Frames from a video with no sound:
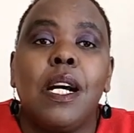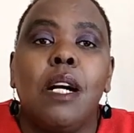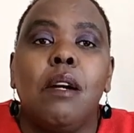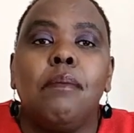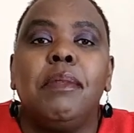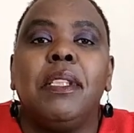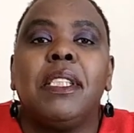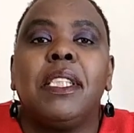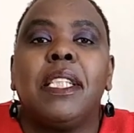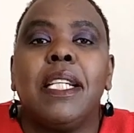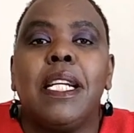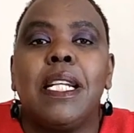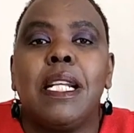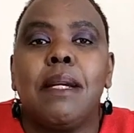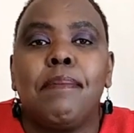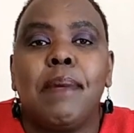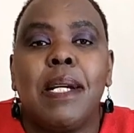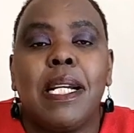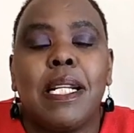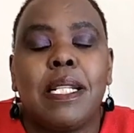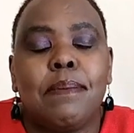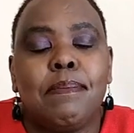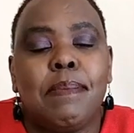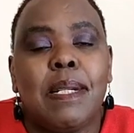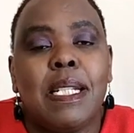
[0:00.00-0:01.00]
I'll be sharing my
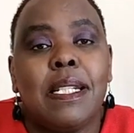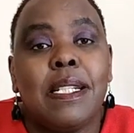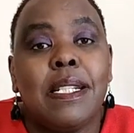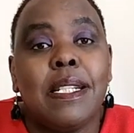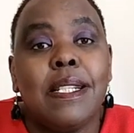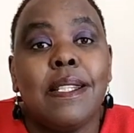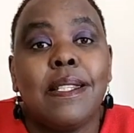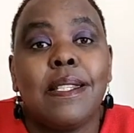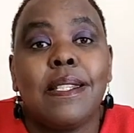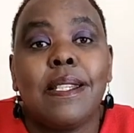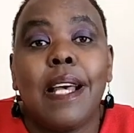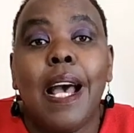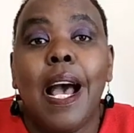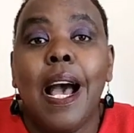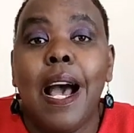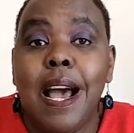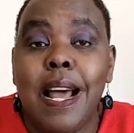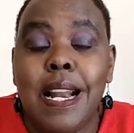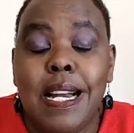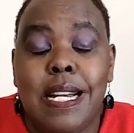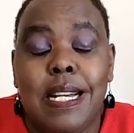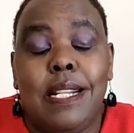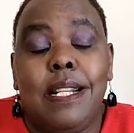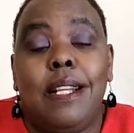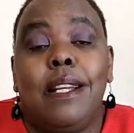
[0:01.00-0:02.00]
expertise
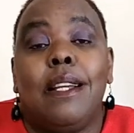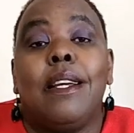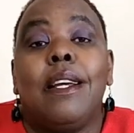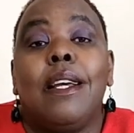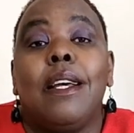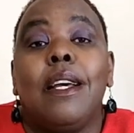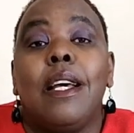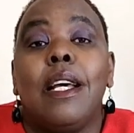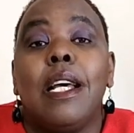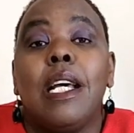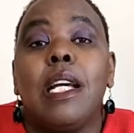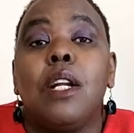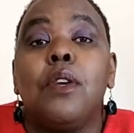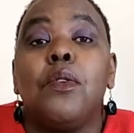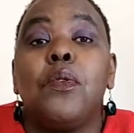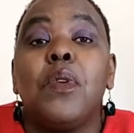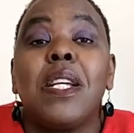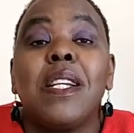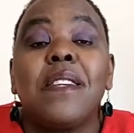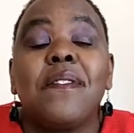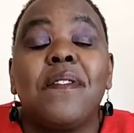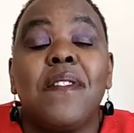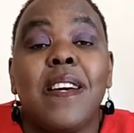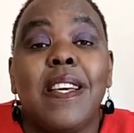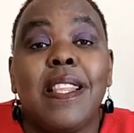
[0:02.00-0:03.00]
and
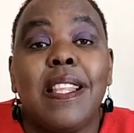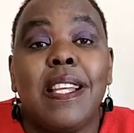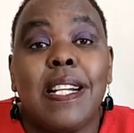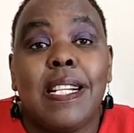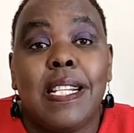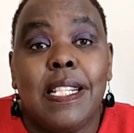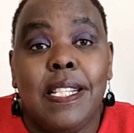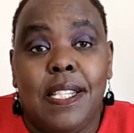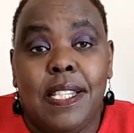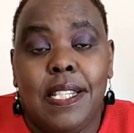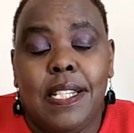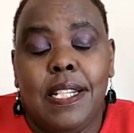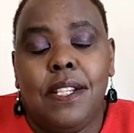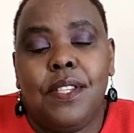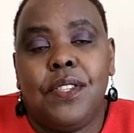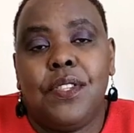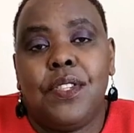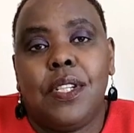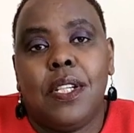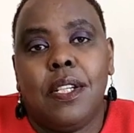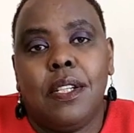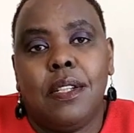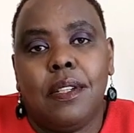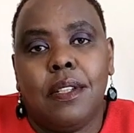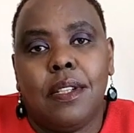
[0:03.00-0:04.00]
doing further
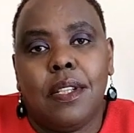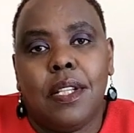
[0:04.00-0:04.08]
research,